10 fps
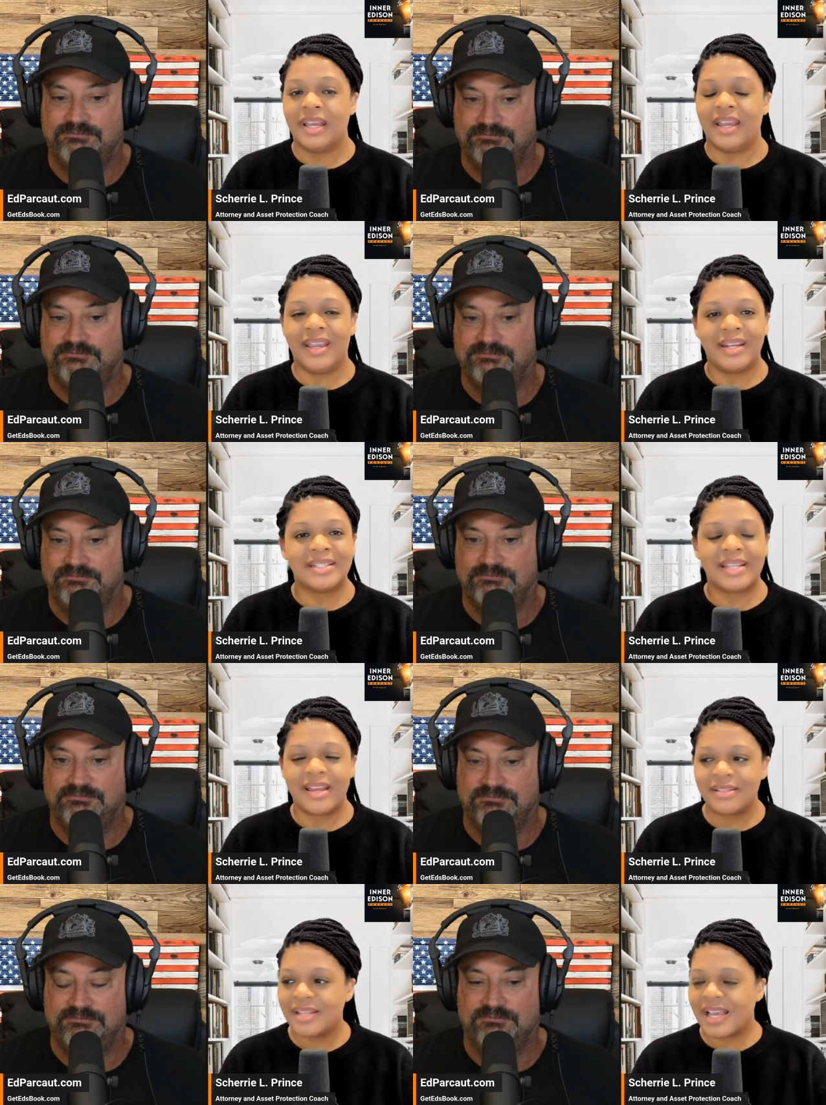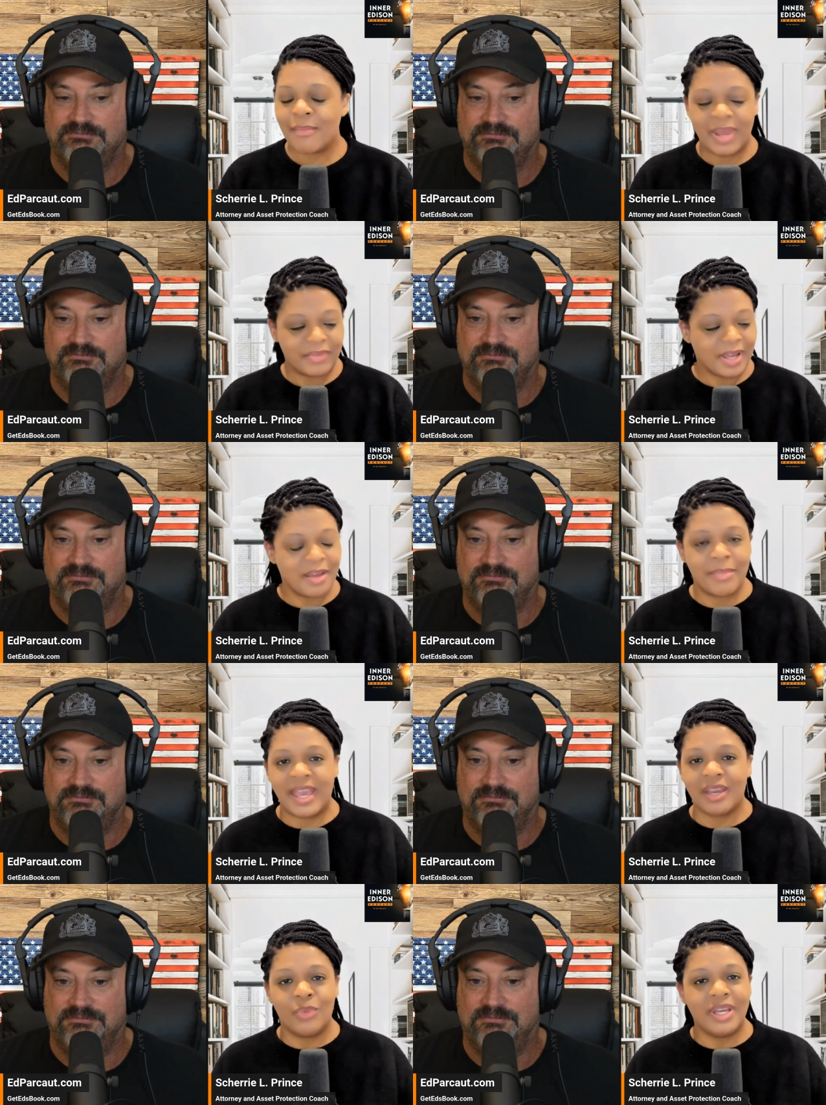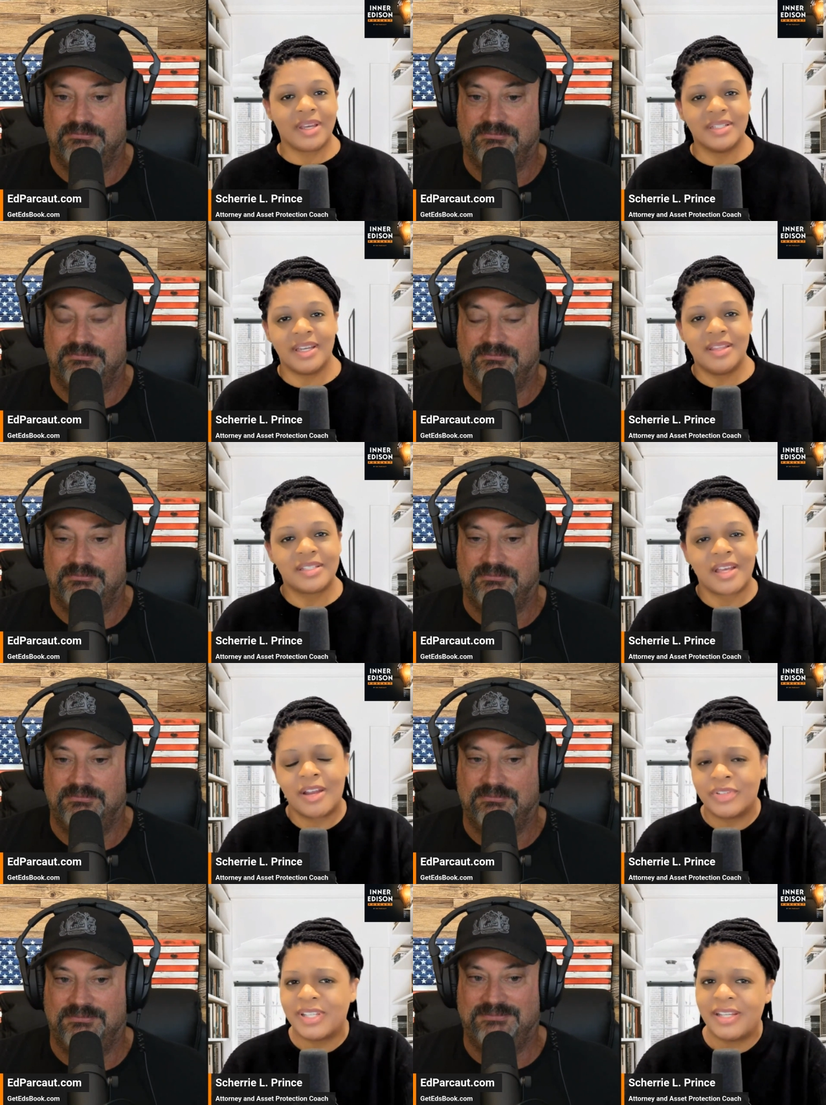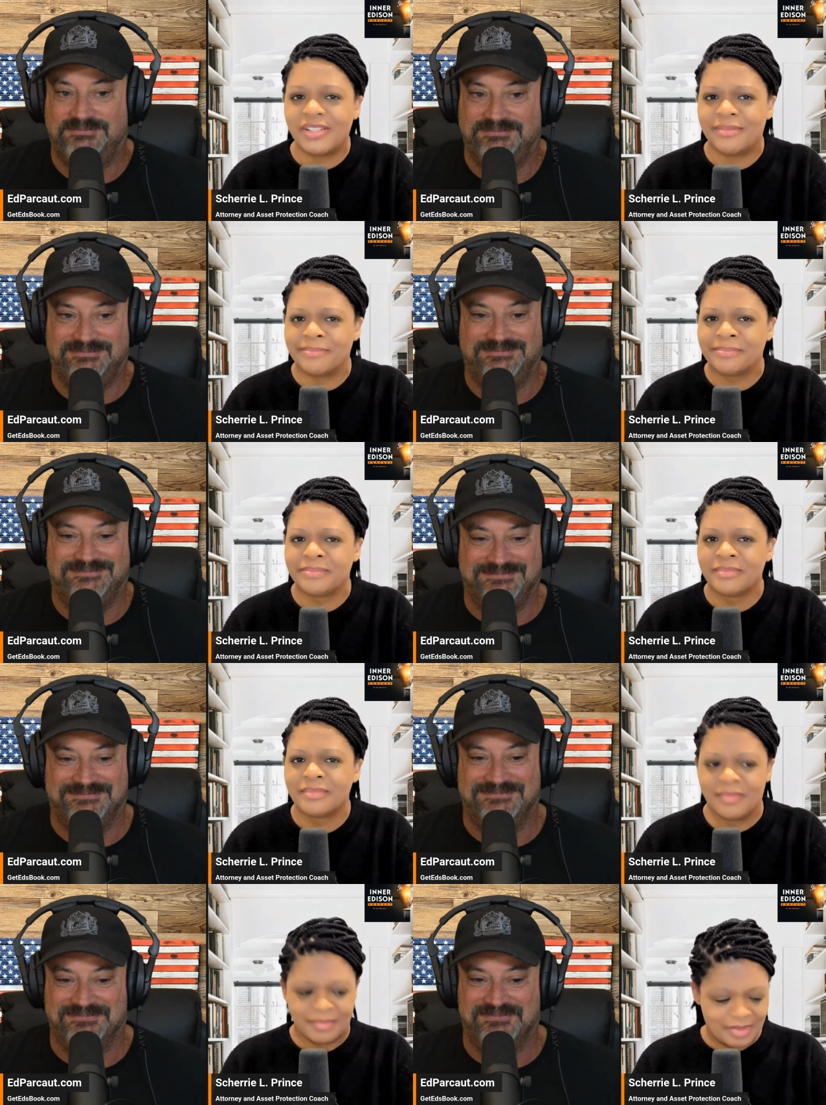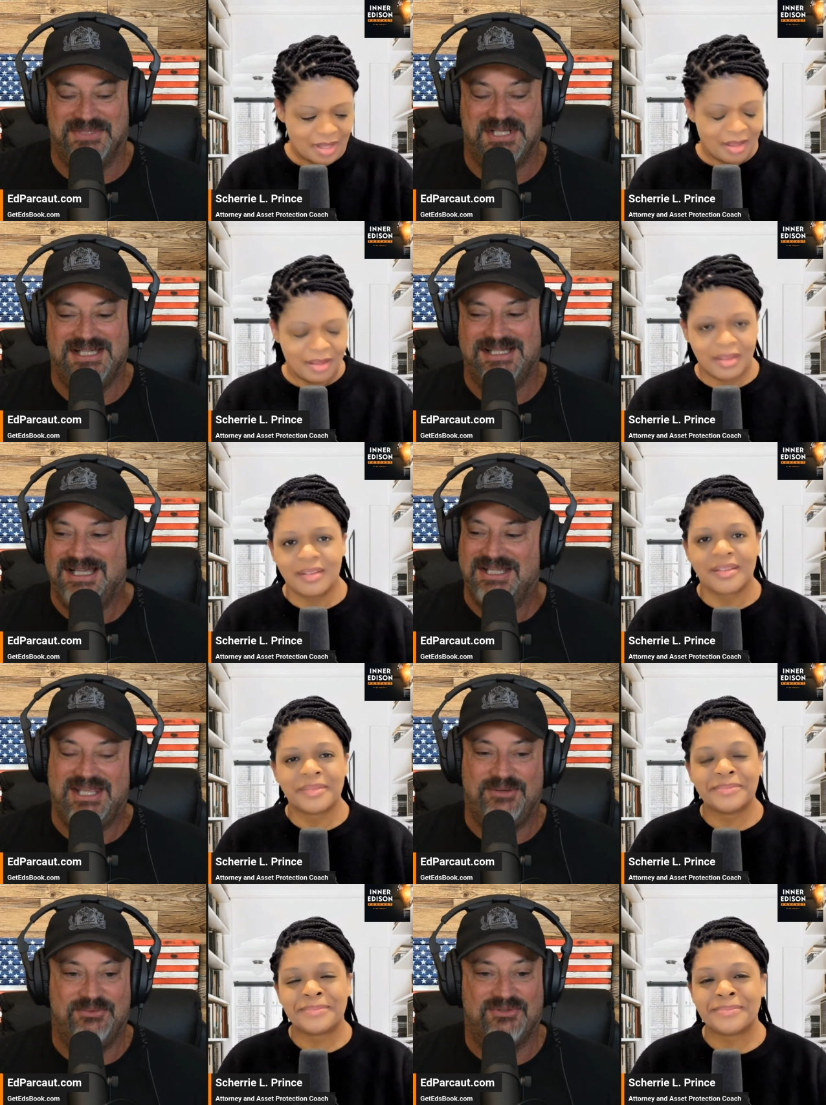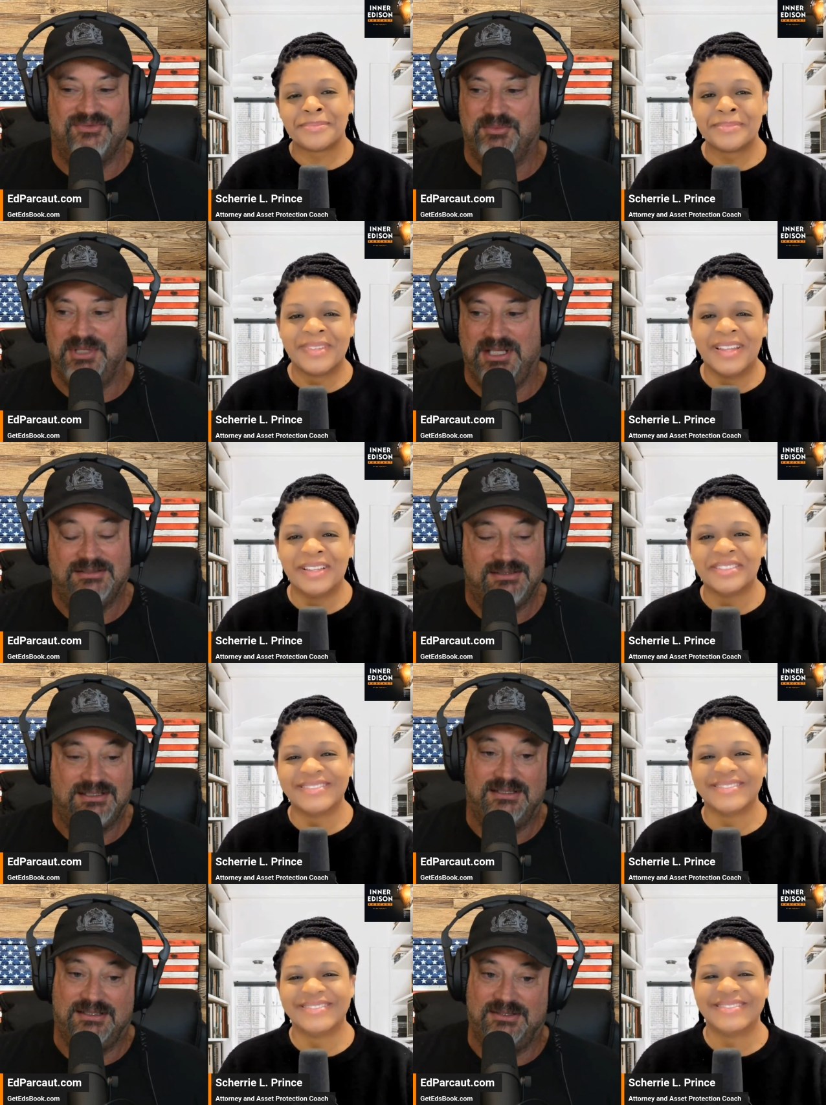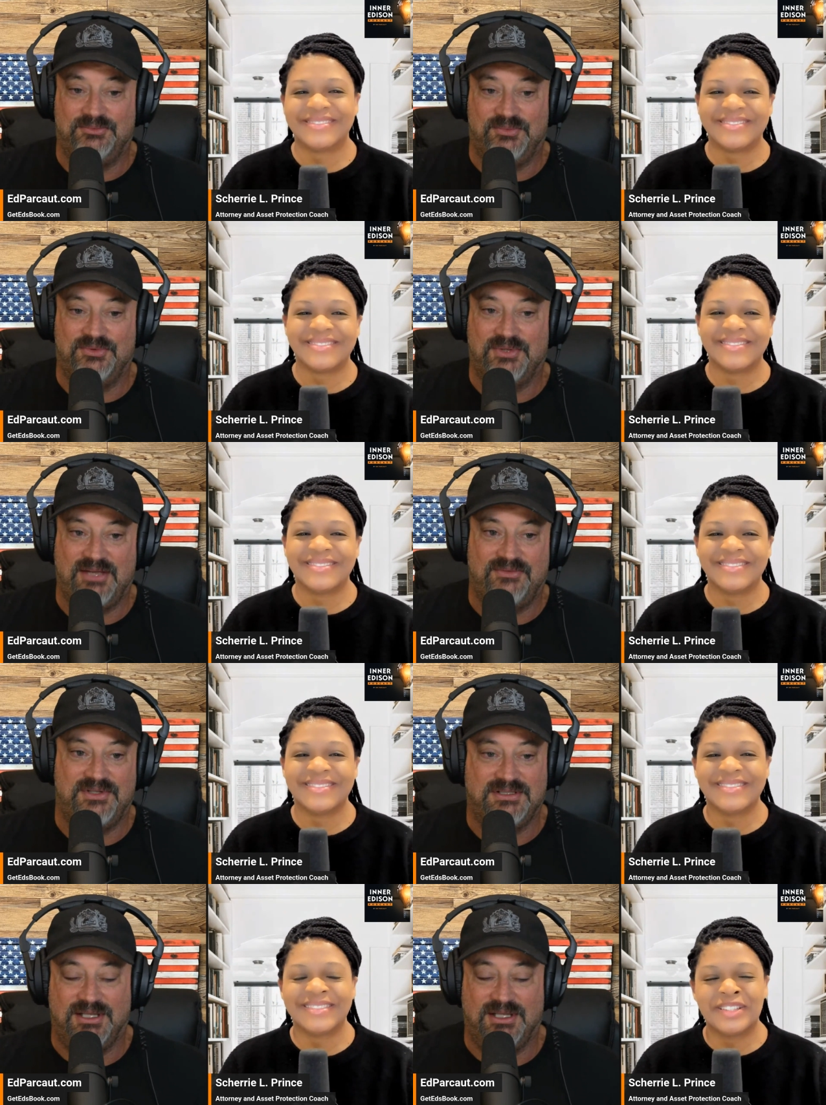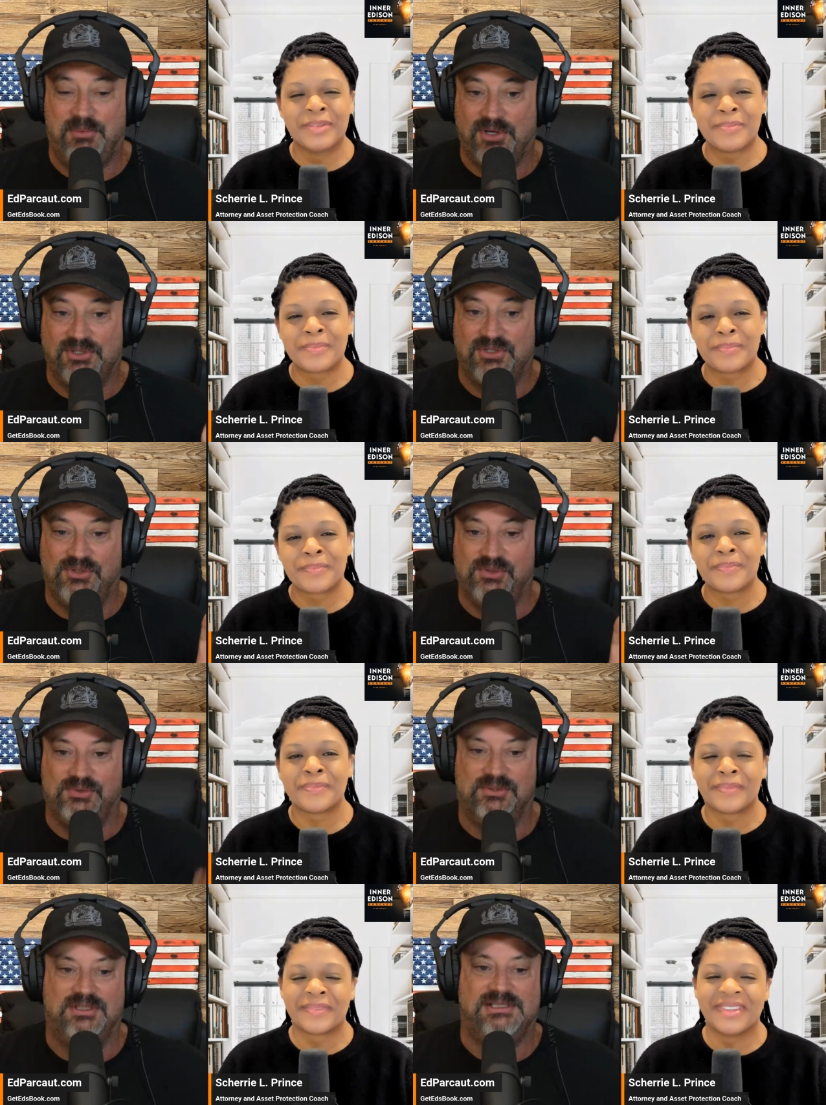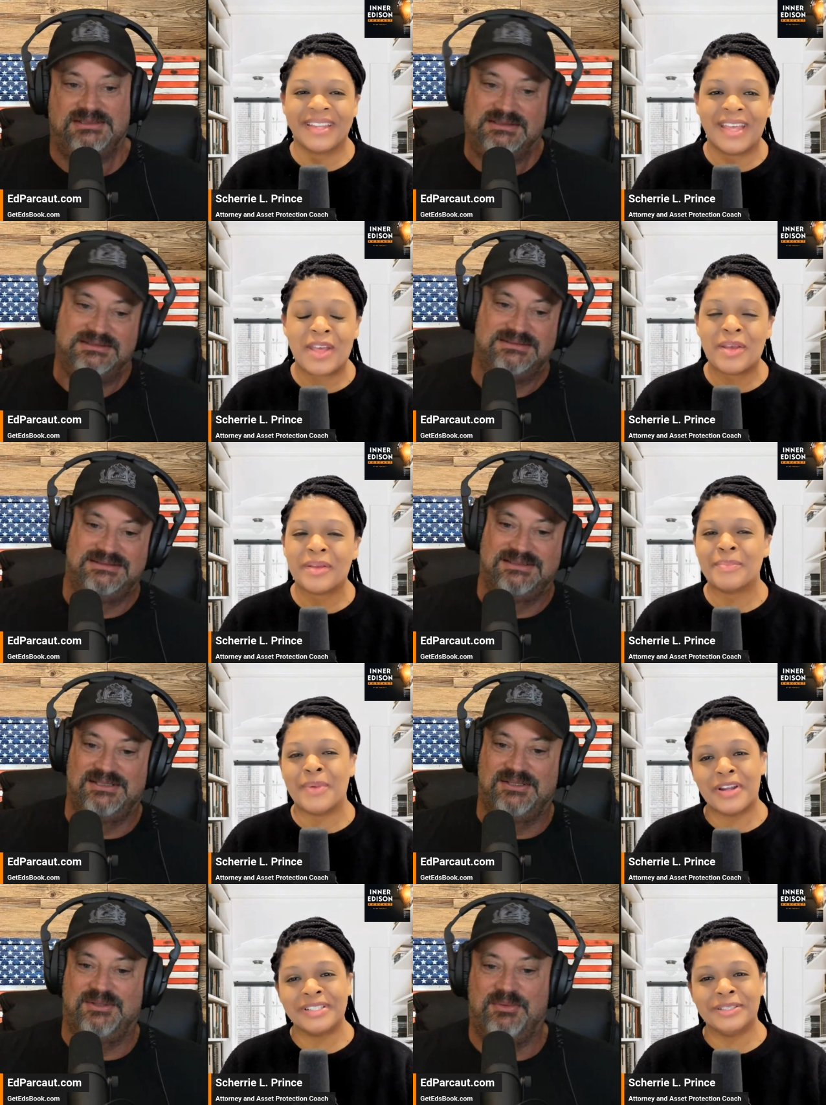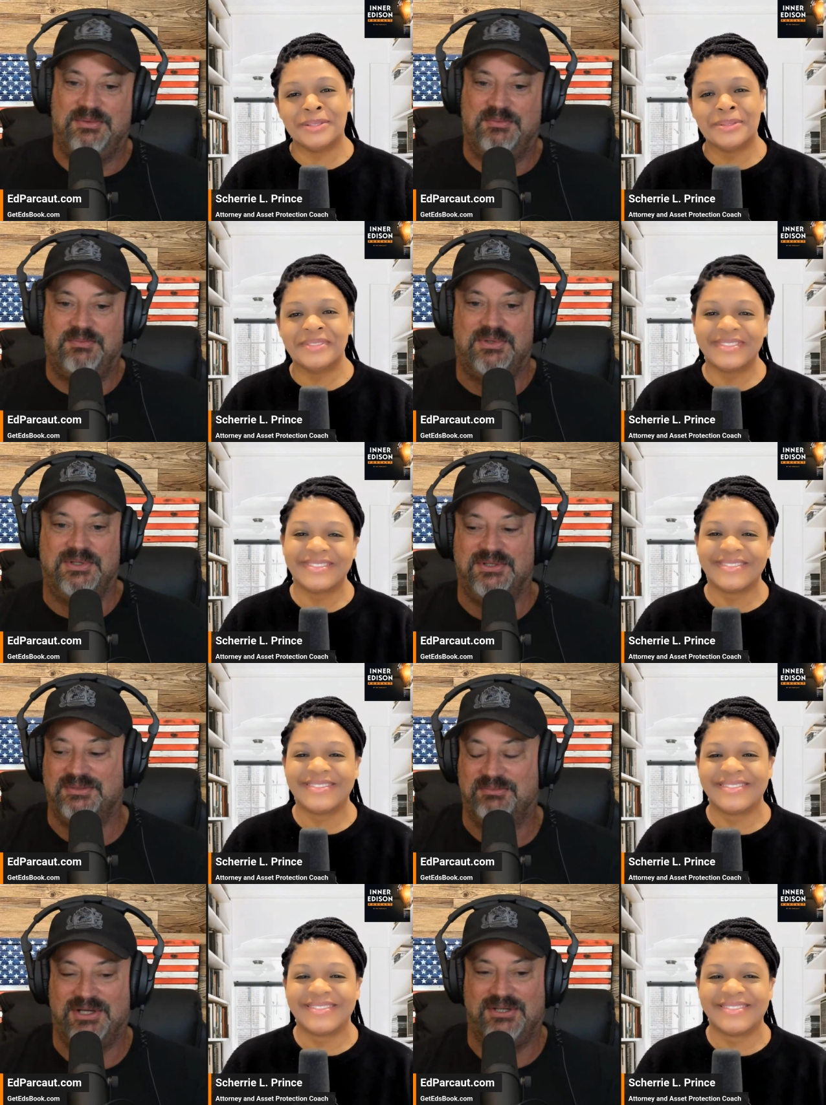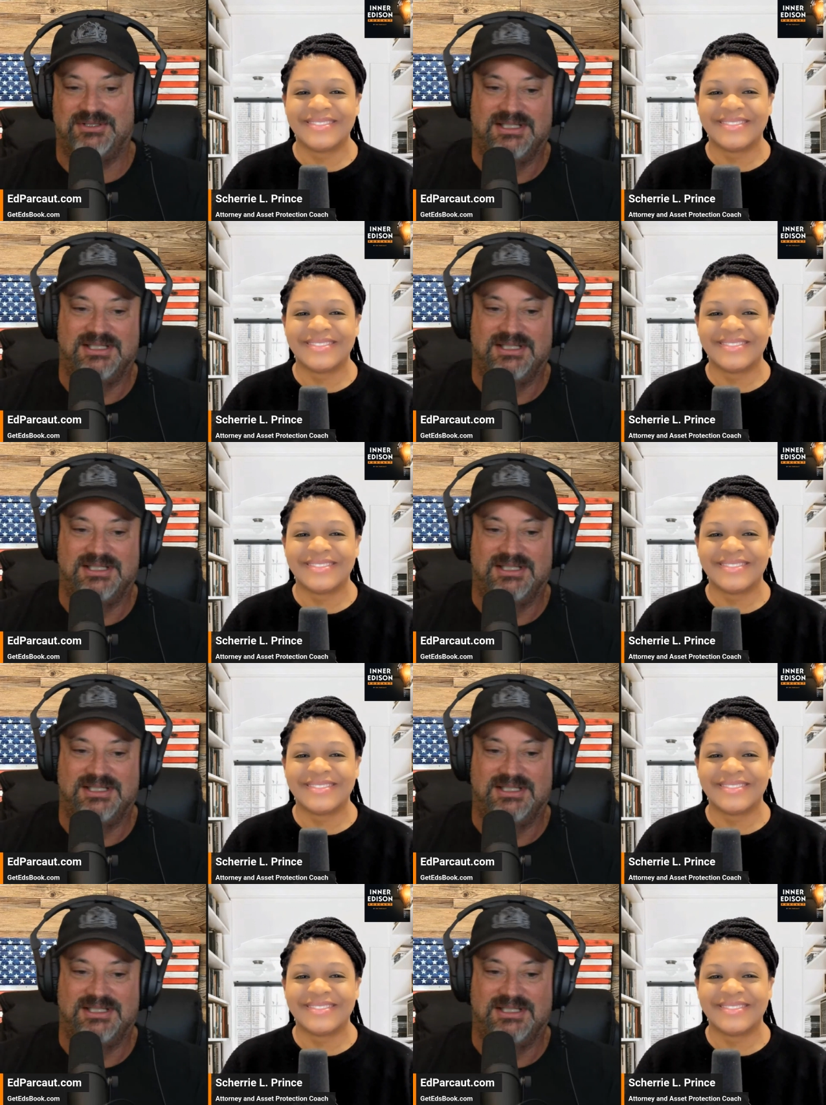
Speaker 1: Ed, it sounds like I'm going to have to come back and we can continue this conversation.
Speaker 2: That works for me. Uh, we'll have a, a part two.
Speaker 1: Part two.
Speaker 2: Part,